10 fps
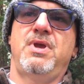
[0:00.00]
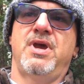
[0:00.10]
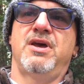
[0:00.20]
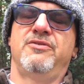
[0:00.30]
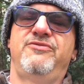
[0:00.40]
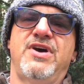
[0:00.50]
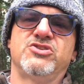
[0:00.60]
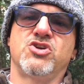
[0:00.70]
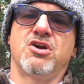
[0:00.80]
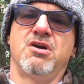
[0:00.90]
and
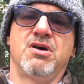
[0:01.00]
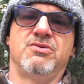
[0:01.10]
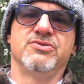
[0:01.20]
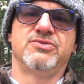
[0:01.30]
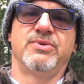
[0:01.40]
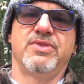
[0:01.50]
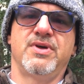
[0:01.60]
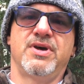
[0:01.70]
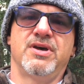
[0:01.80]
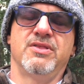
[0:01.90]
Fat Shark goggles with
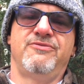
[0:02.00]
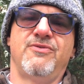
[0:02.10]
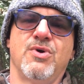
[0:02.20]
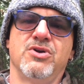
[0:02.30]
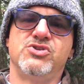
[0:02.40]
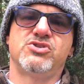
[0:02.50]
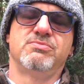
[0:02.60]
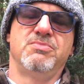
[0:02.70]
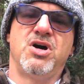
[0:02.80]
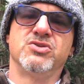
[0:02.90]
LaForge
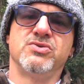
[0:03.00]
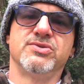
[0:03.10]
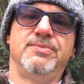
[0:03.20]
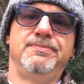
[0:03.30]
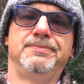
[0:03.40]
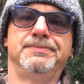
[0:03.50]
modules.